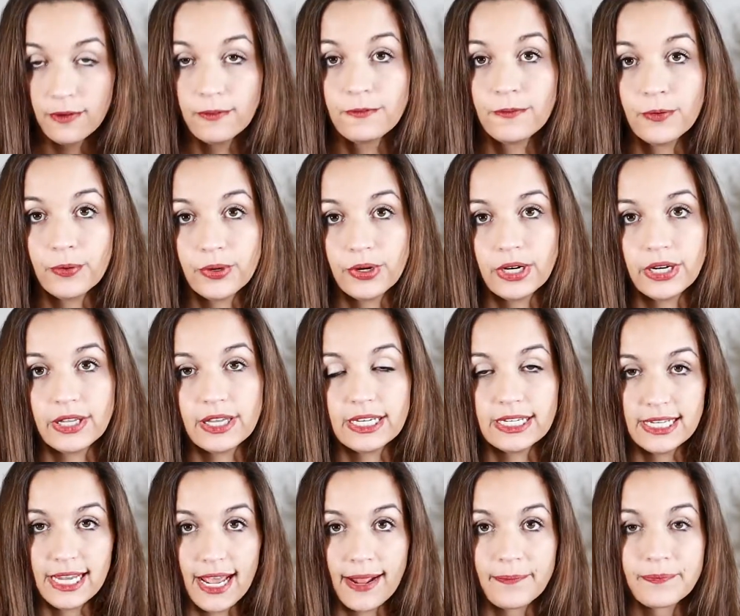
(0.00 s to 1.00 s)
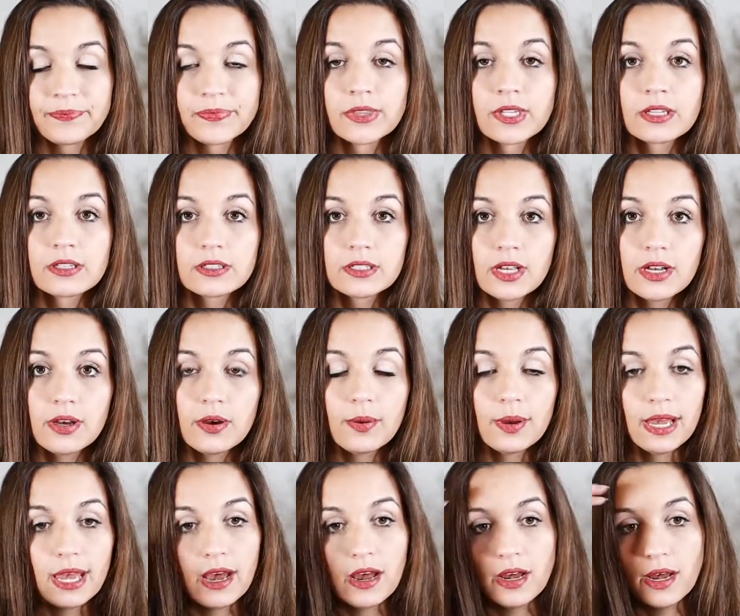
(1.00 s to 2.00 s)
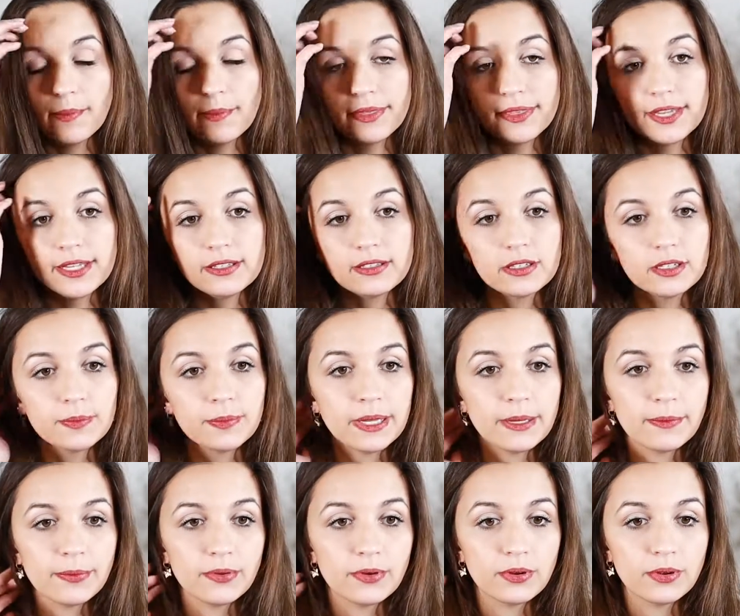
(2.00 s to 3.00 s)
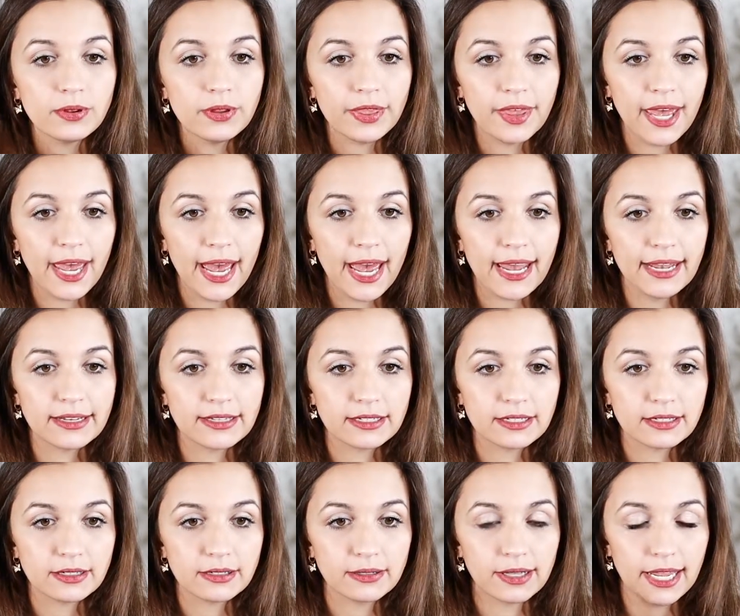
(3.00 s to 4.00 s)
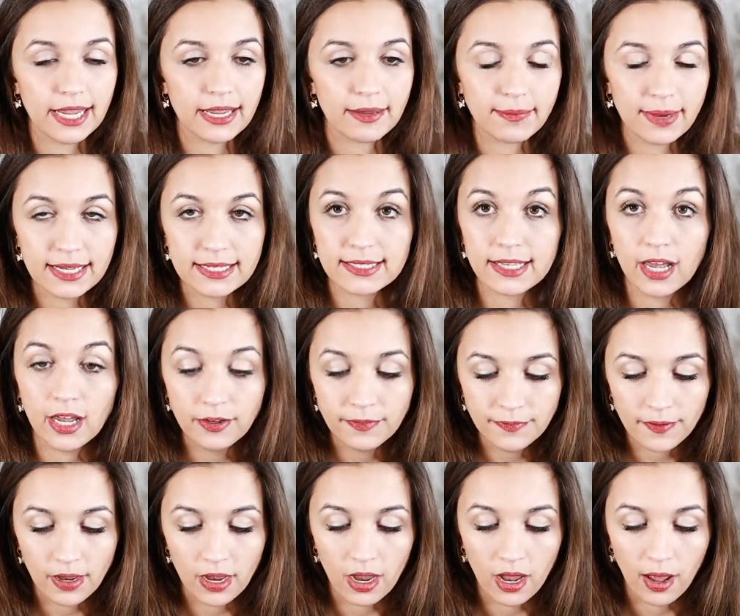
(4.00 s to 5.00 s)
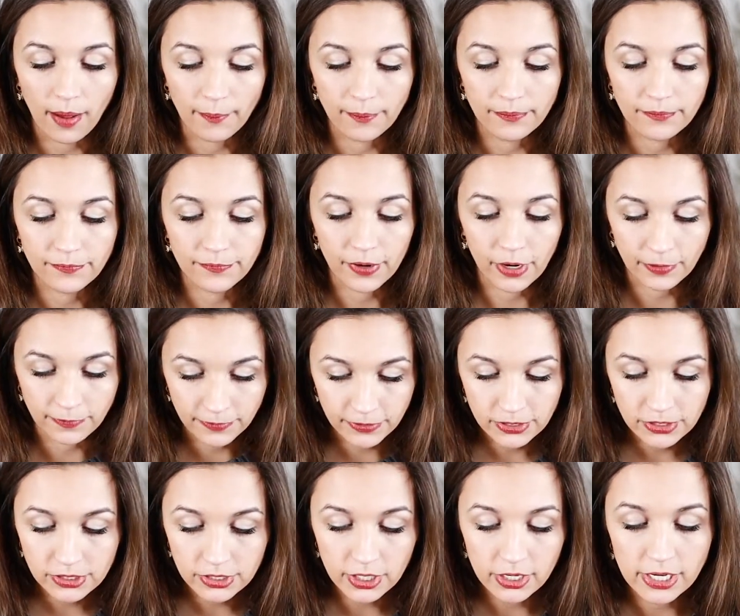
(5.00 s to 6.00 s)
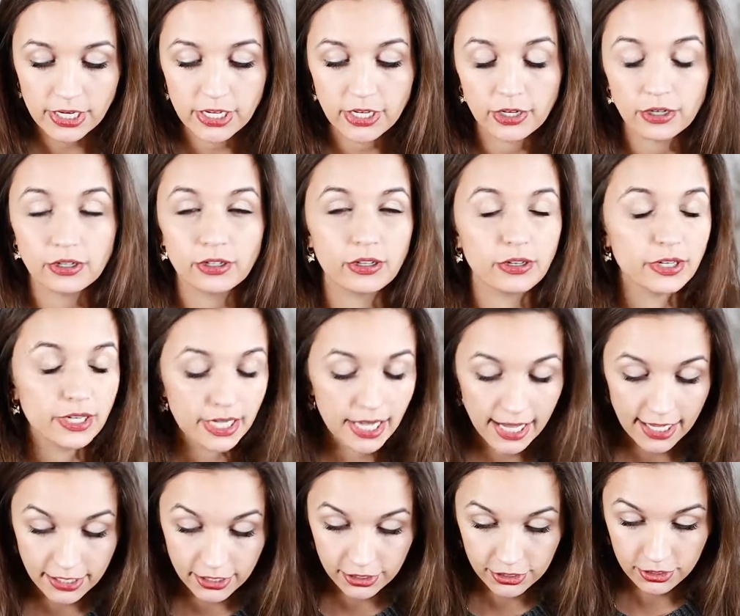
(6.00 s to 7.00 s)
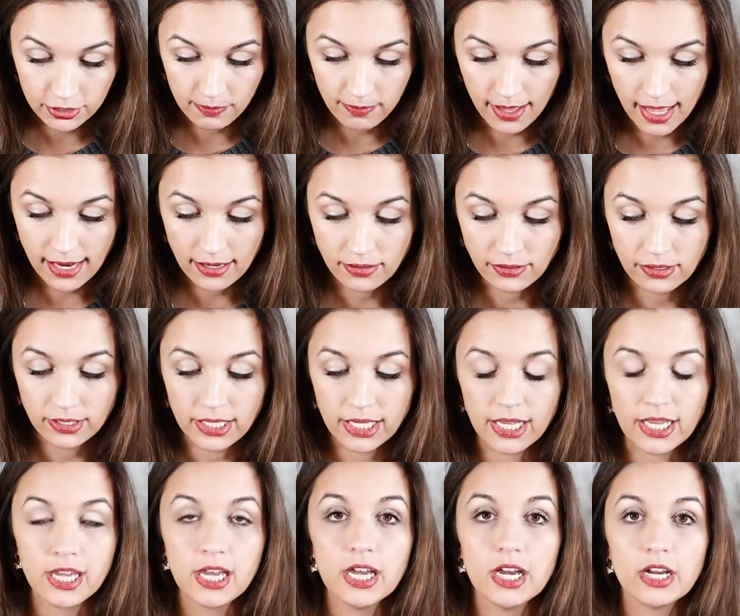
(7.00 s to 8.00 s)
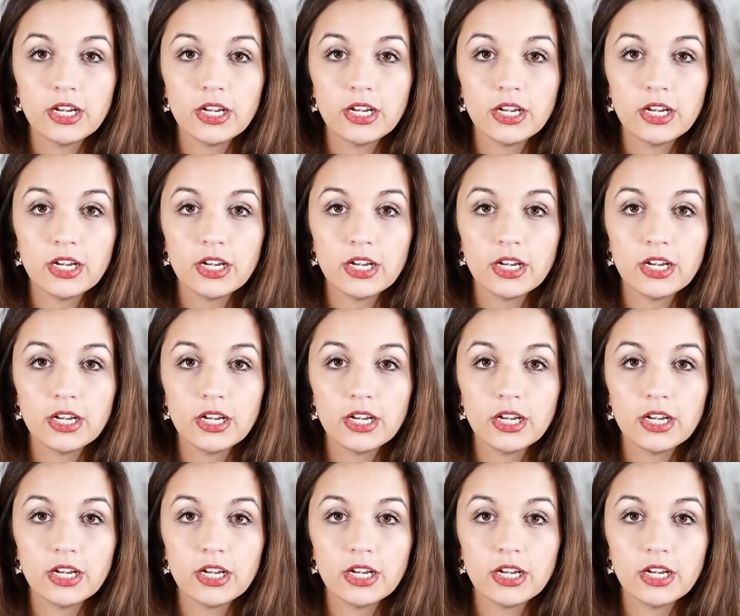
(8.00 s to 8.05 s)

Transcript: for the day. So these are people that, like myself, are first starting. You're learning how to shoot manually.